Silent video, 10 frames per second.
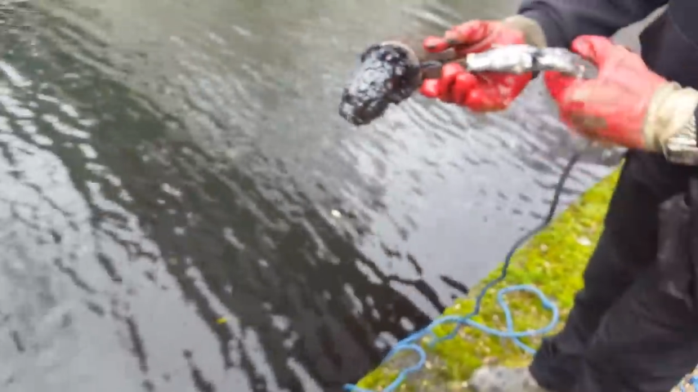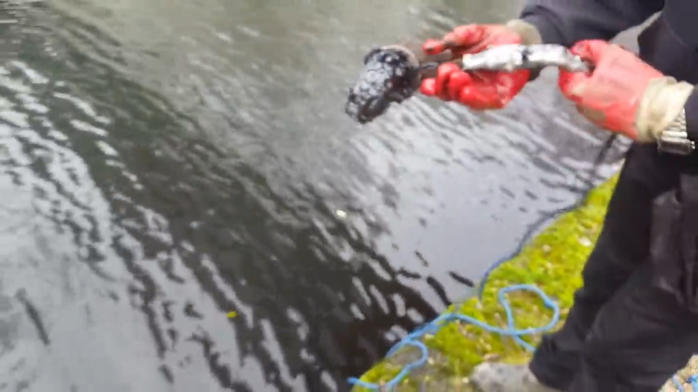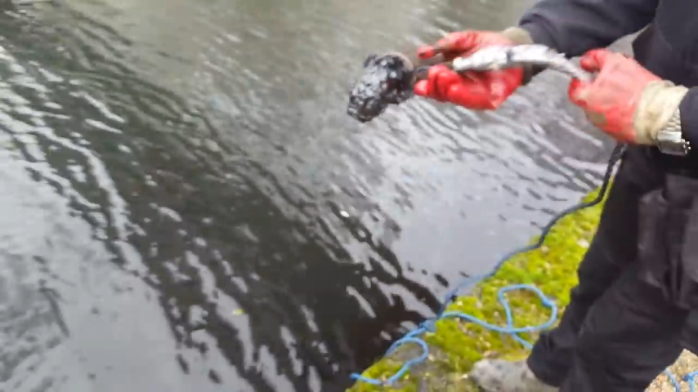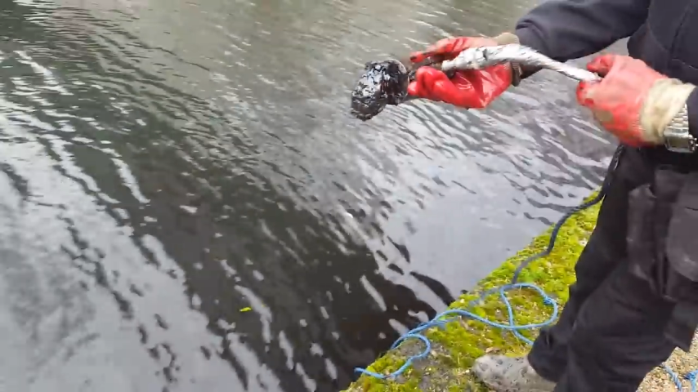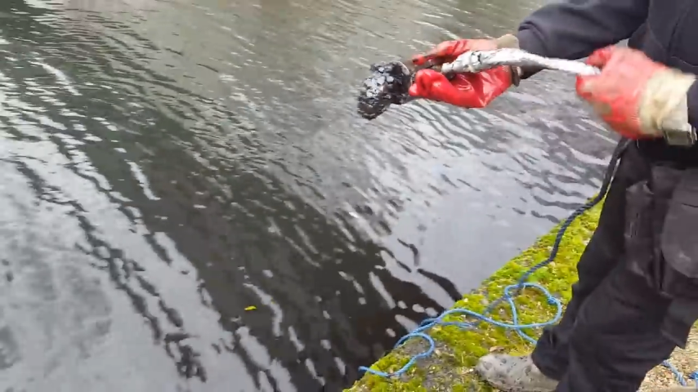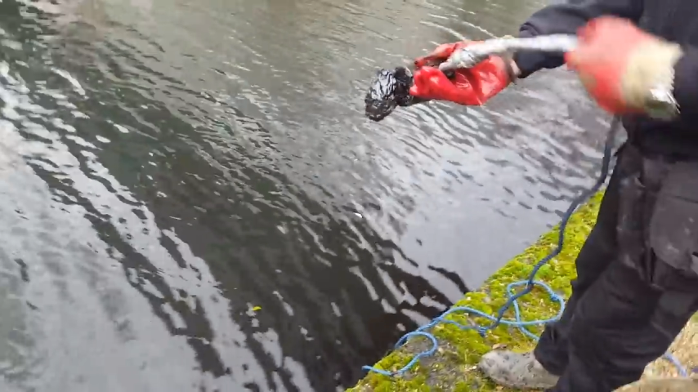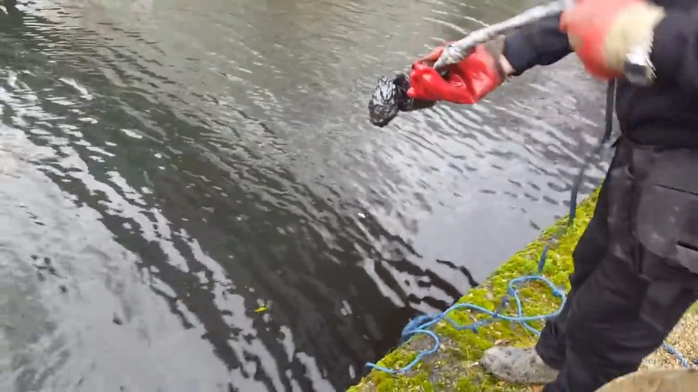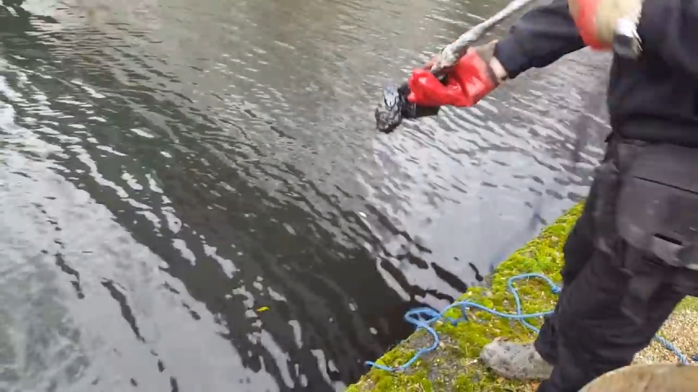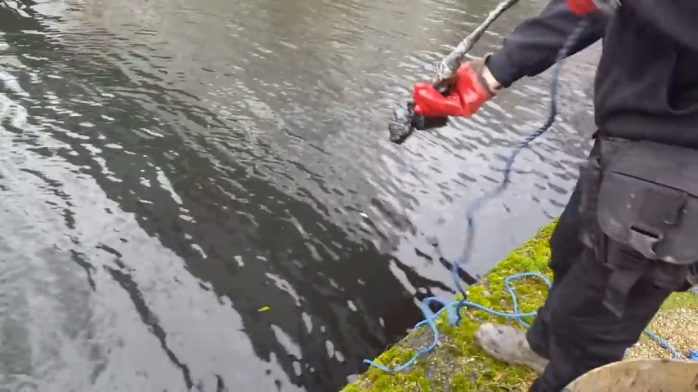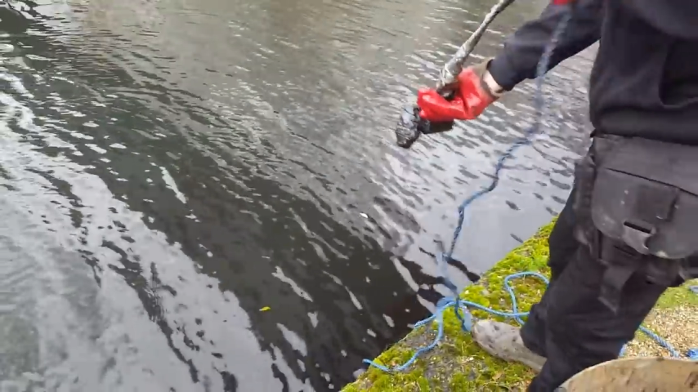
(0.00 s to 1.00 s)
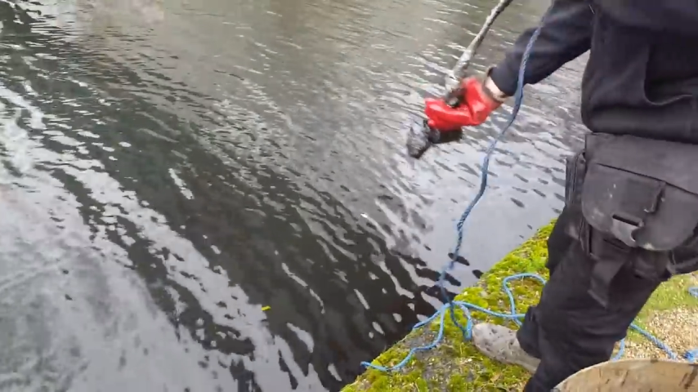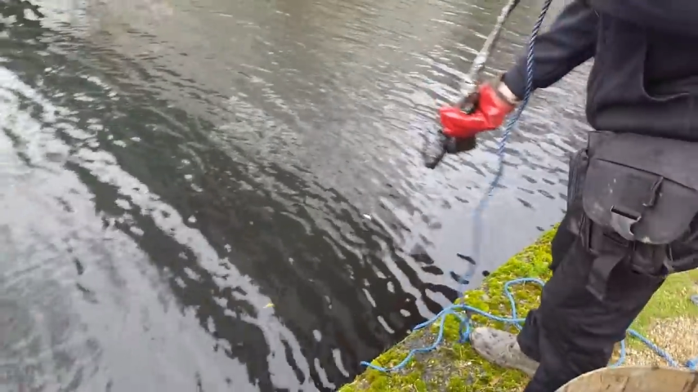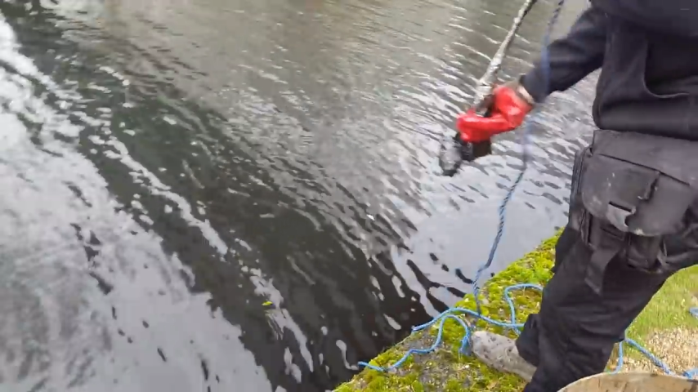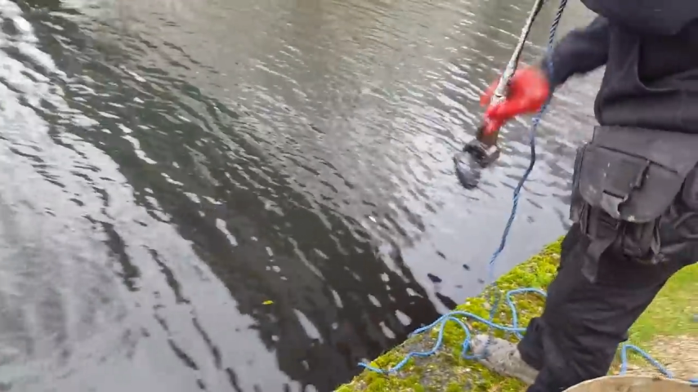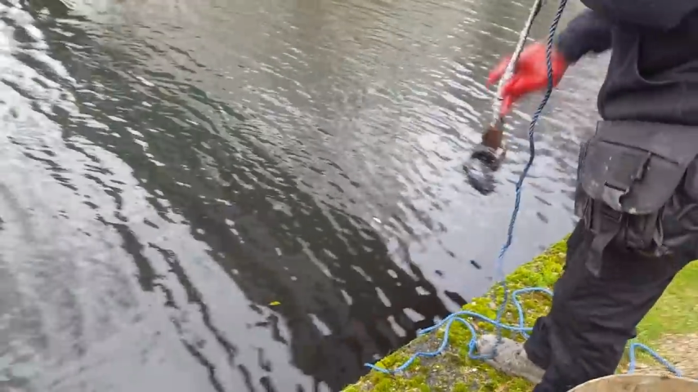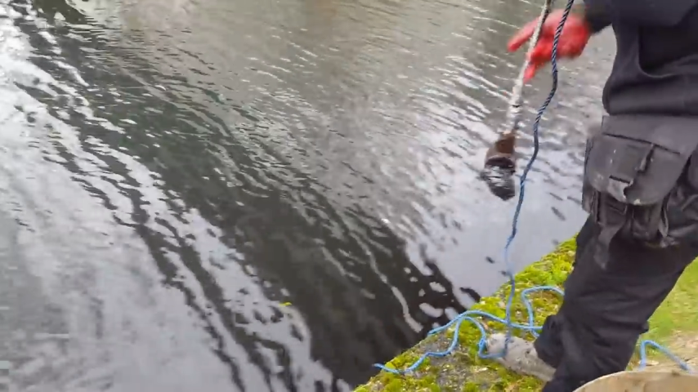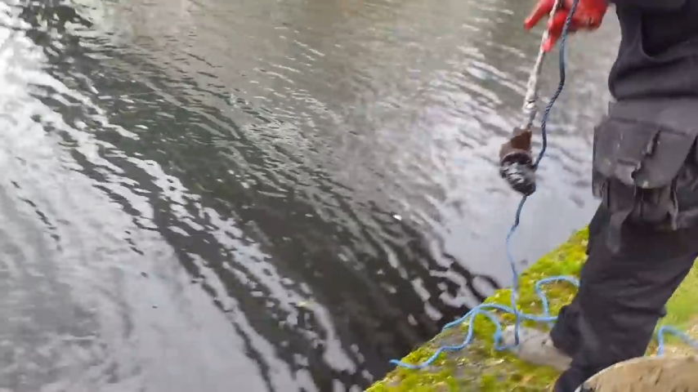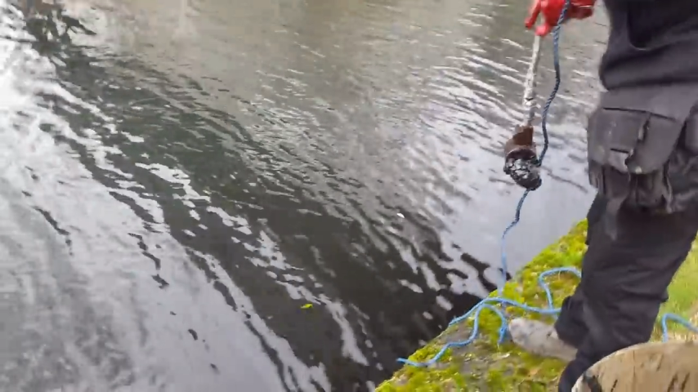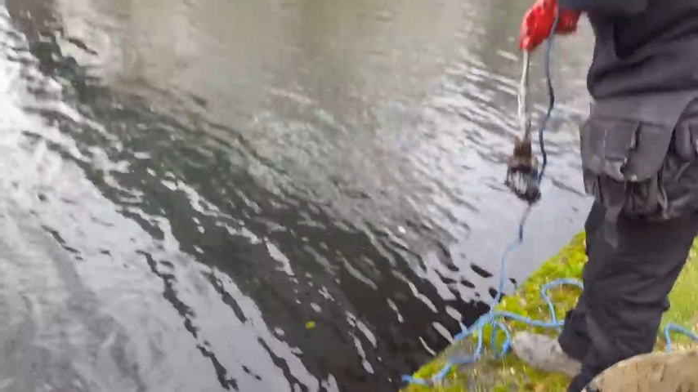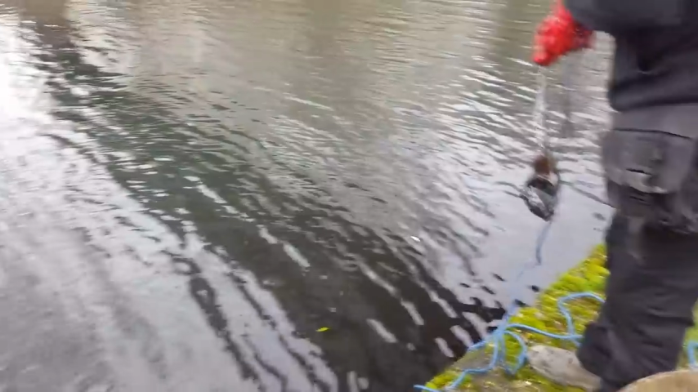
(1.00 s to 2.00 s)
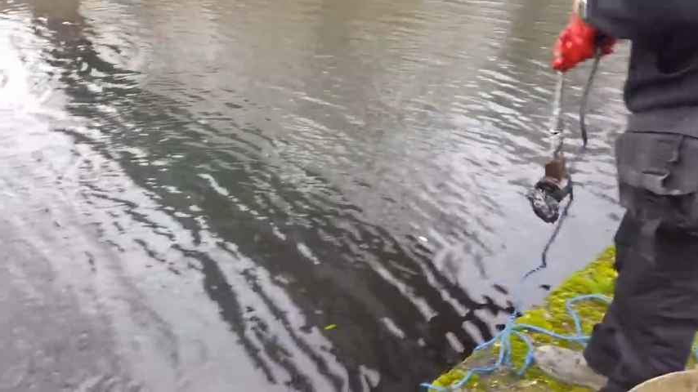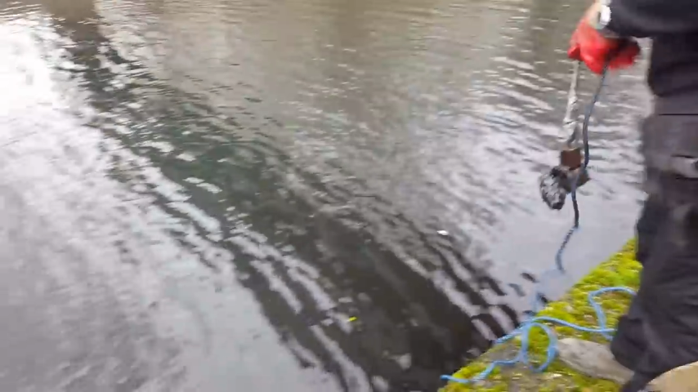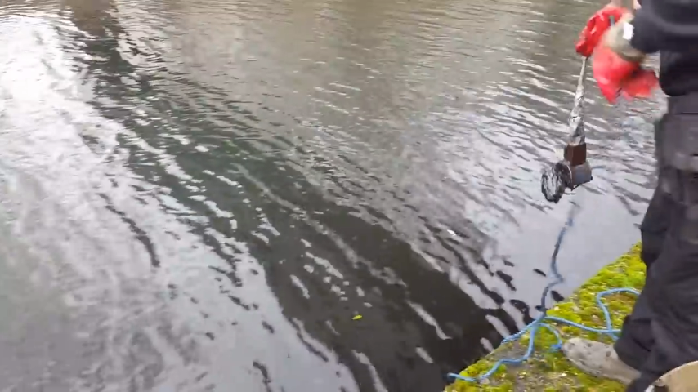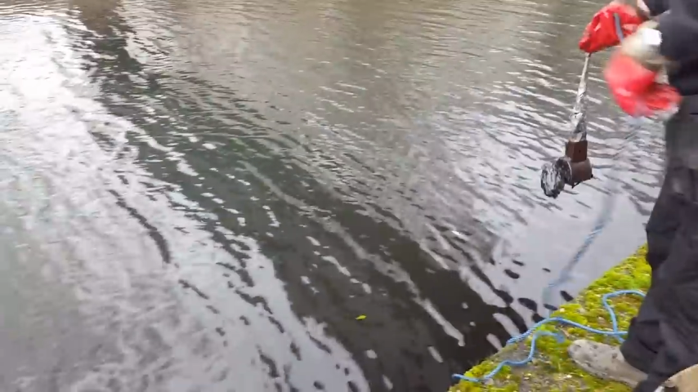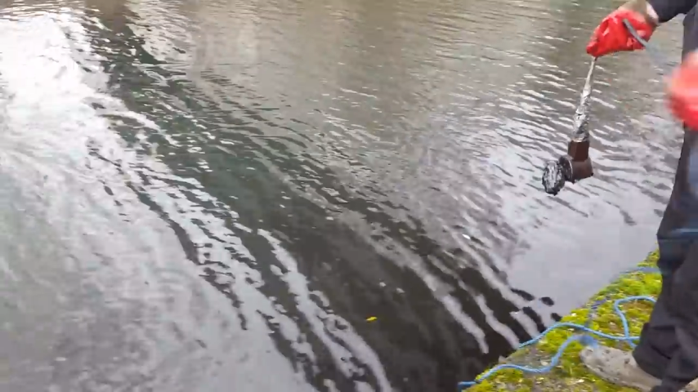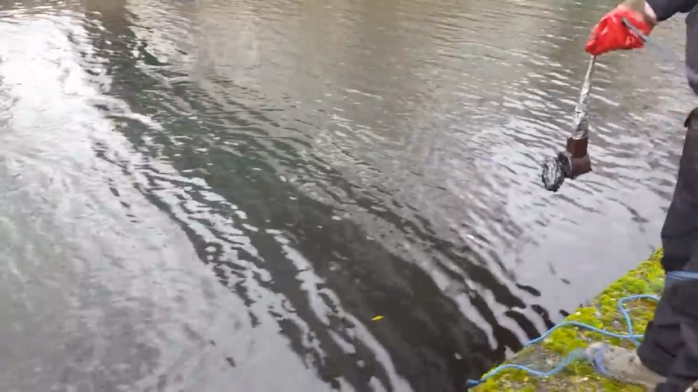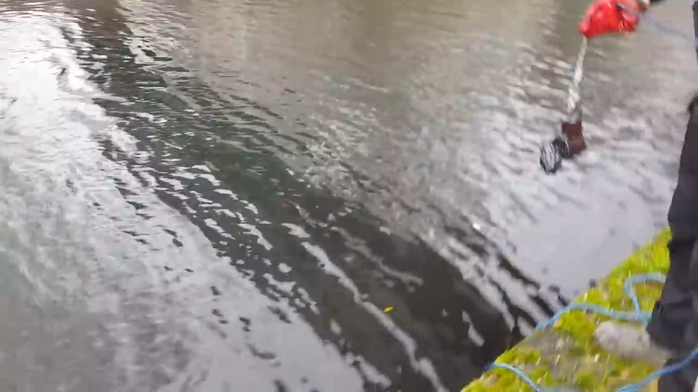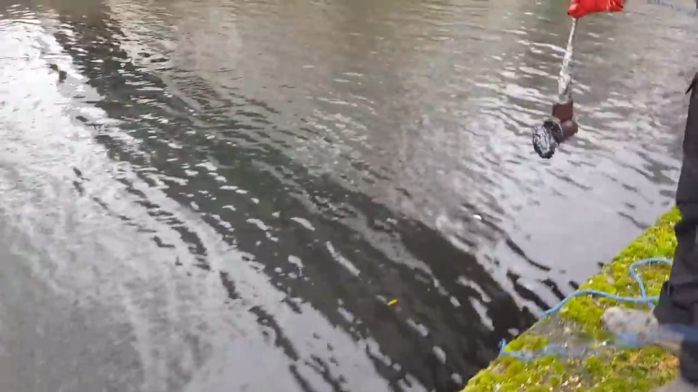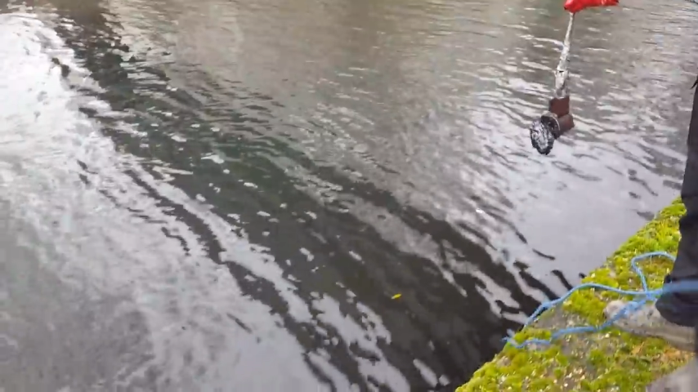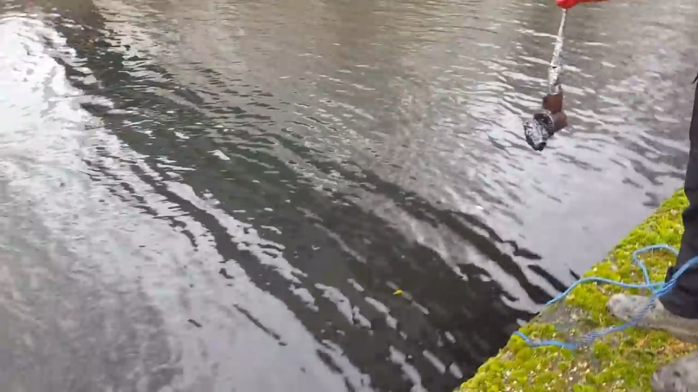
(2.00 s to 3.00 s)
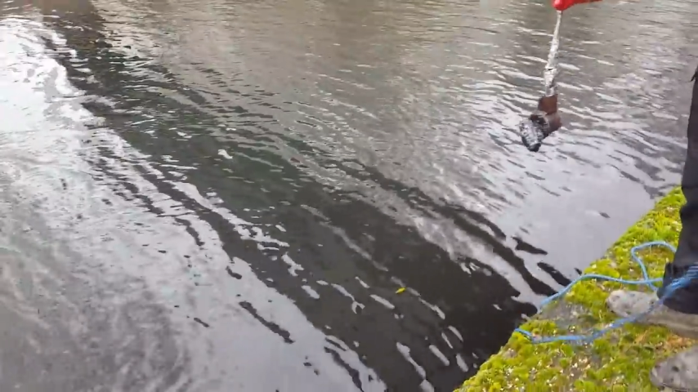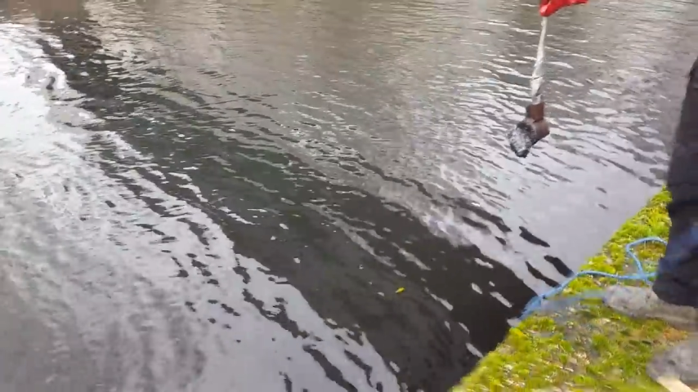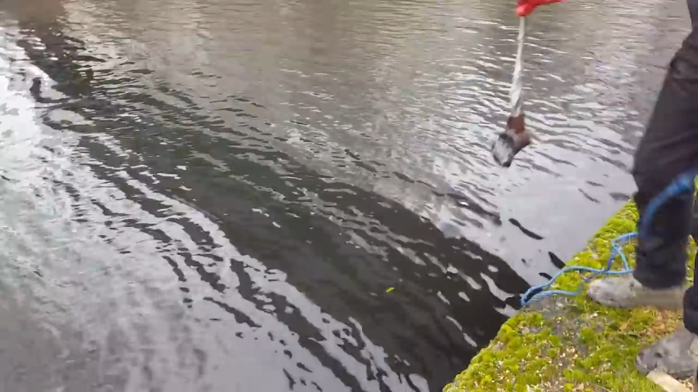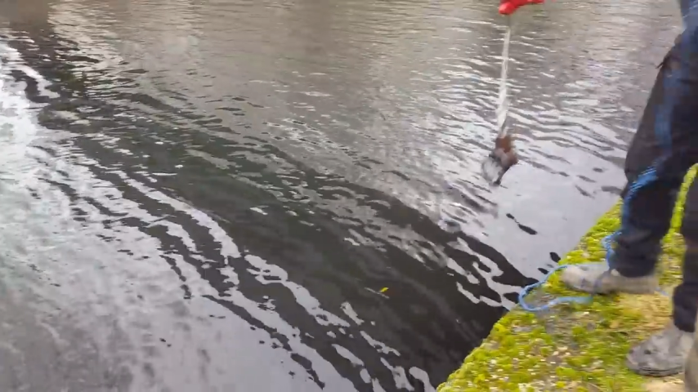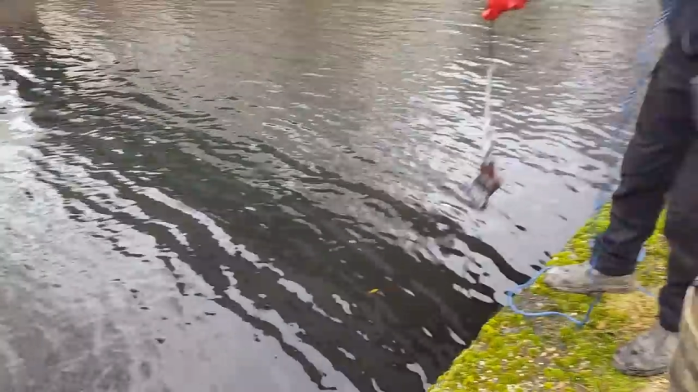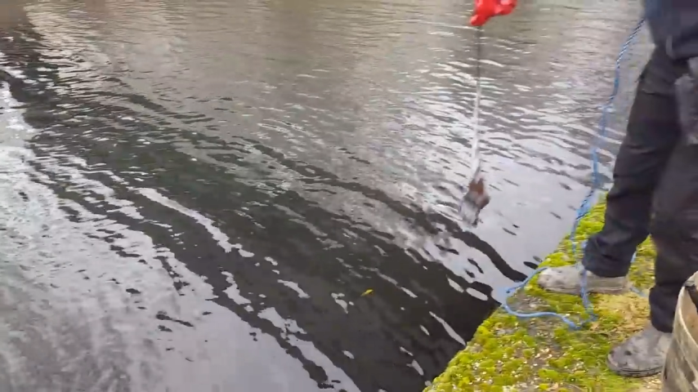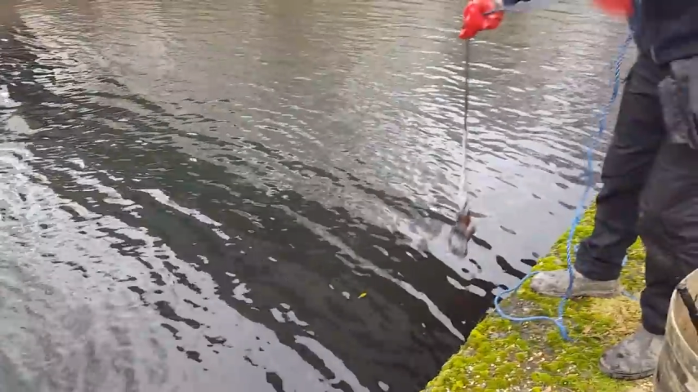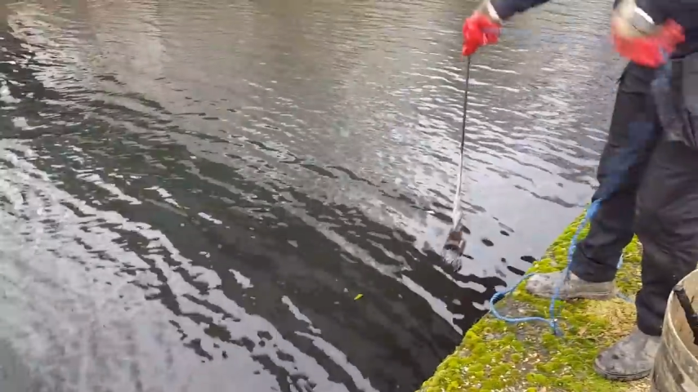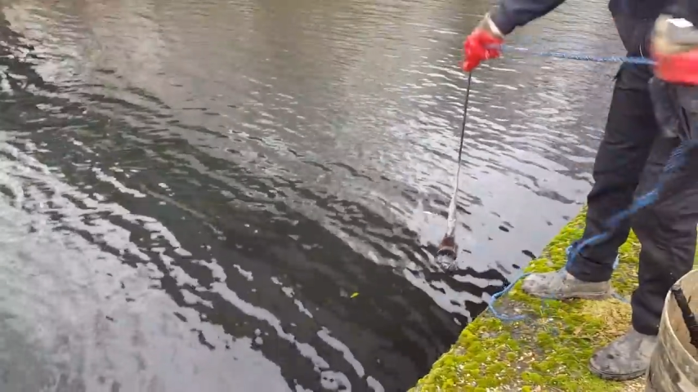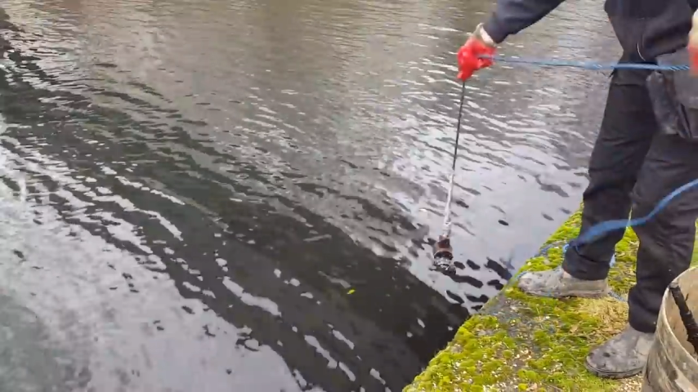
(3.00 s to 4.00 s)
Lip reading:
[unreadable: no face in view]